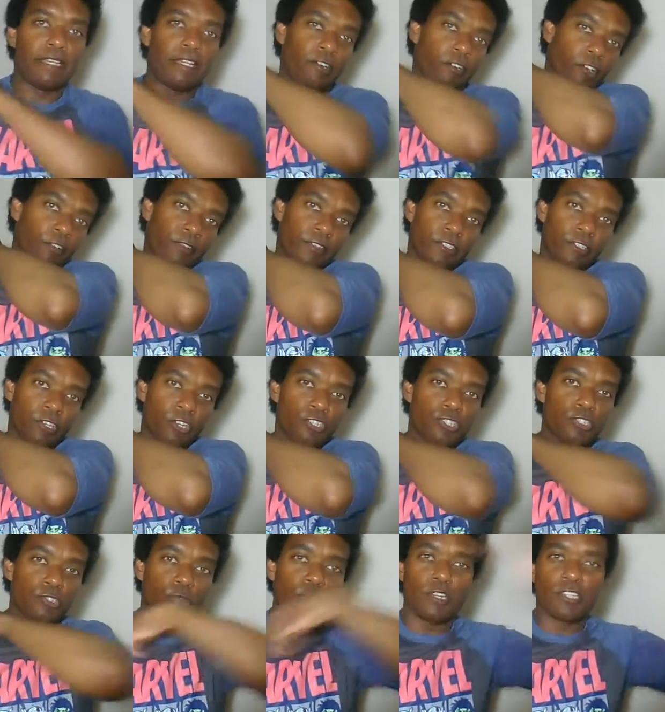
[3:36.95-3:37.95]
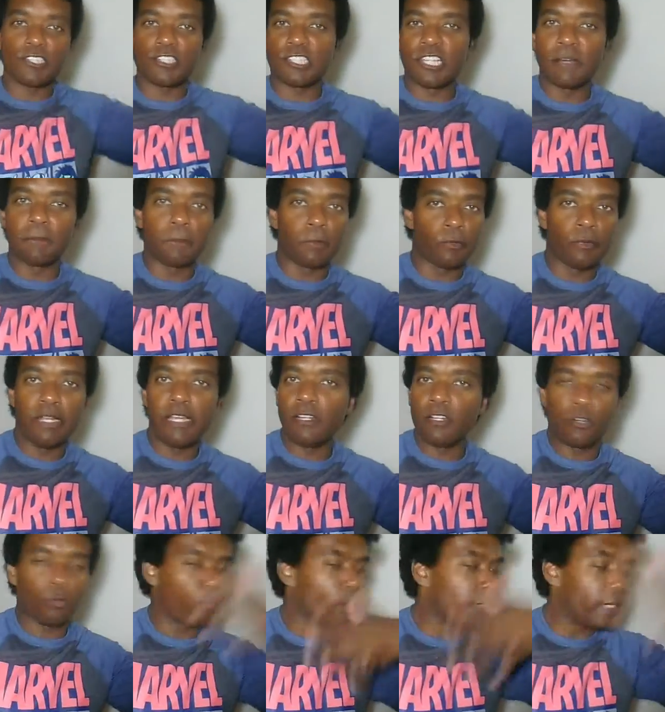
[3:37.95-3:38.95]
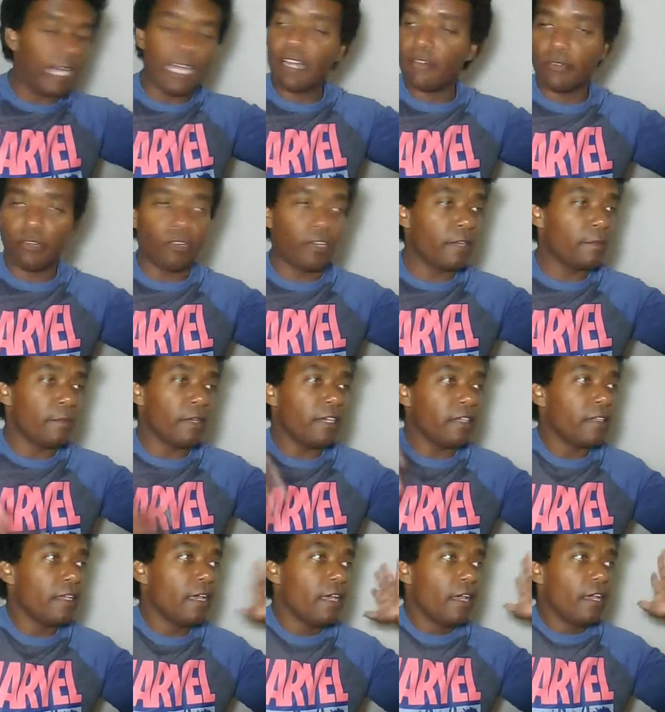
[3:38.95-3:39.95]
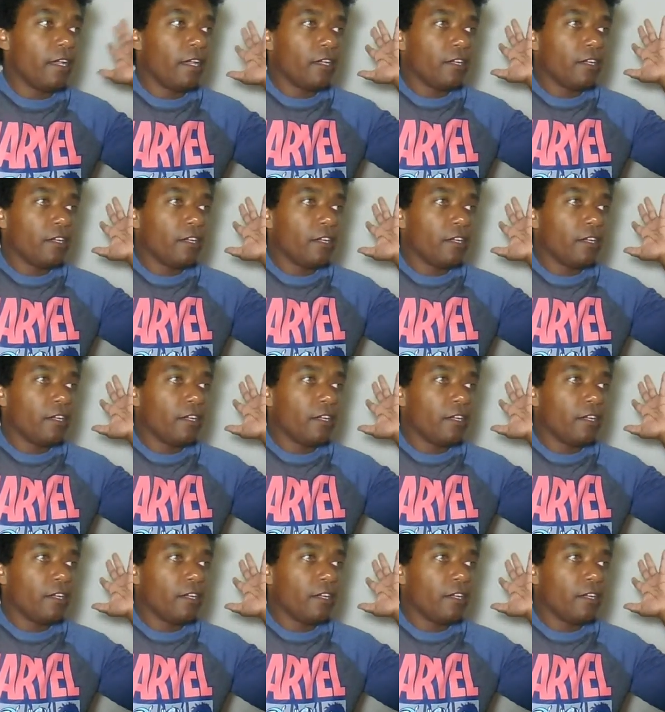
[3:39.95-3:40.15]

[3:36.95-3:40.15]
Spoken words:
if it goes through a submarine or whatever, I mean,